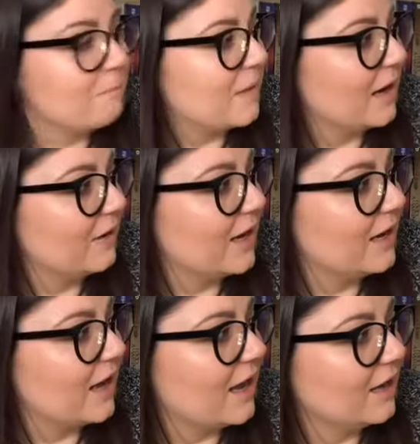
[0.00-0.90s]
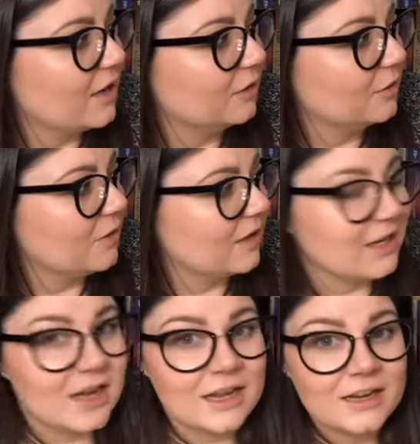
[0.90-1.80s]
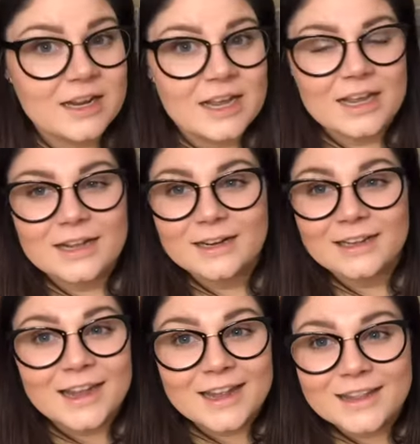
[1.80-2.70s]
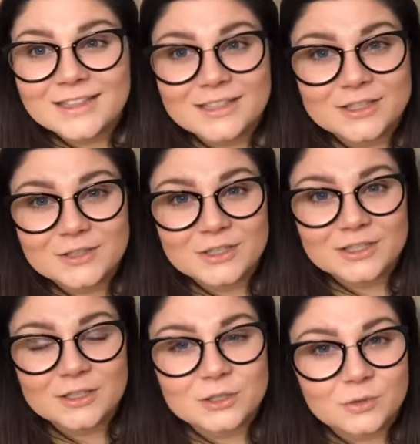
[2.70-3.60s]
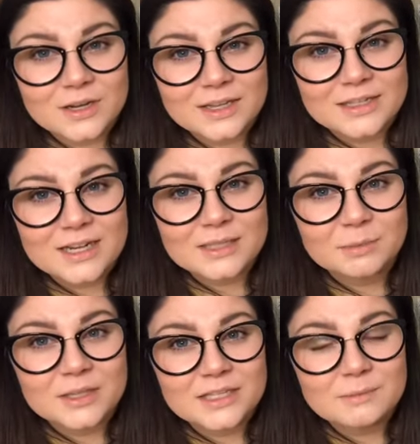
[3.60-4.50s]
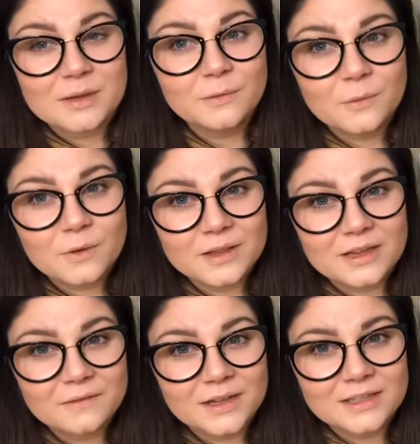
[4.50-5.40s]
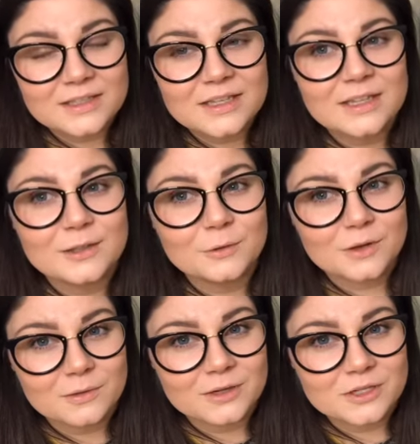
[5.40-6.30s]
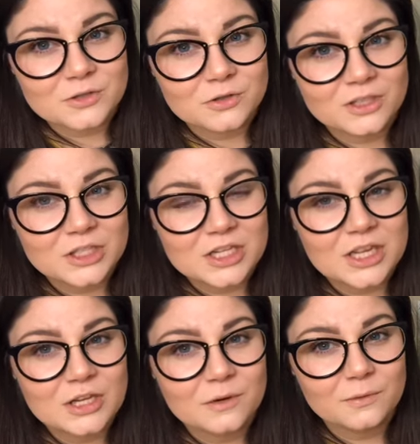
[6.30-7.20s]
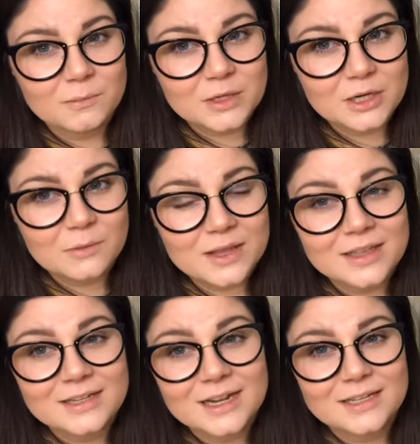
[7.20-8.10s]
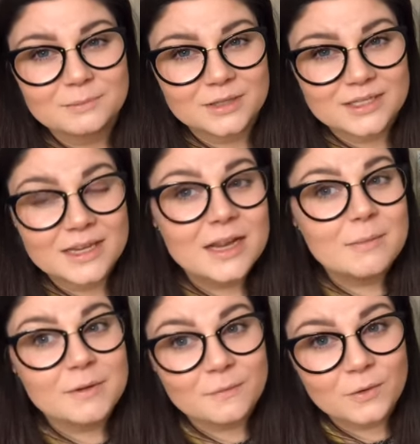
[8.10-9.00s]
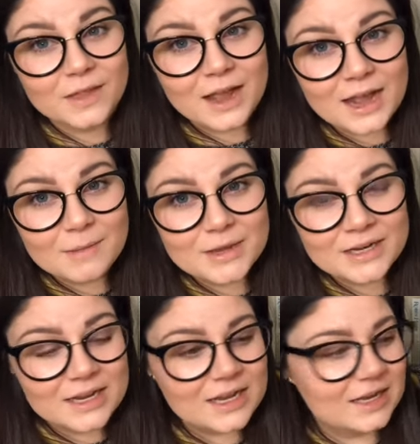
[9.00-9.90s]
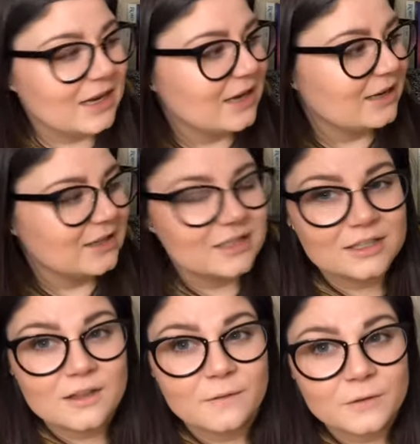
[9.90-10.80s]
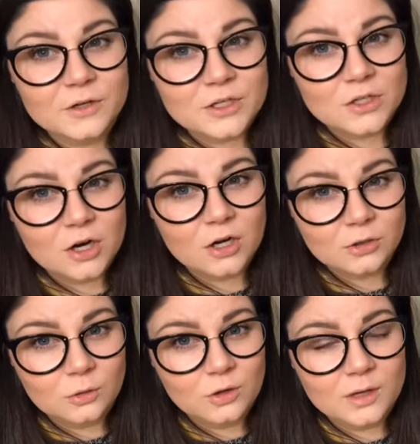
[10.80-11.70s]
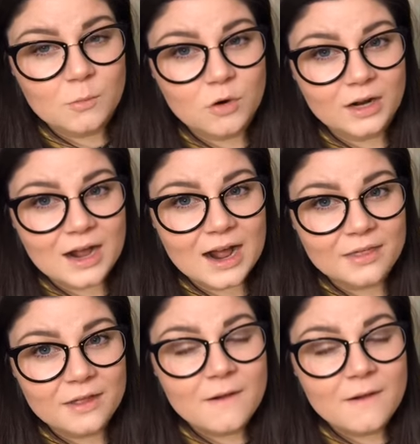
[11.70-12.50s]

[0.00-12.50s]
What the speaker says: Beren and Luthien, and again, this is just a story that takes place before the events in the Lord of the Rings trilogy that you're familiar with. It takes place before The Hobbit, and this is the first Dark Lord, Morgoth.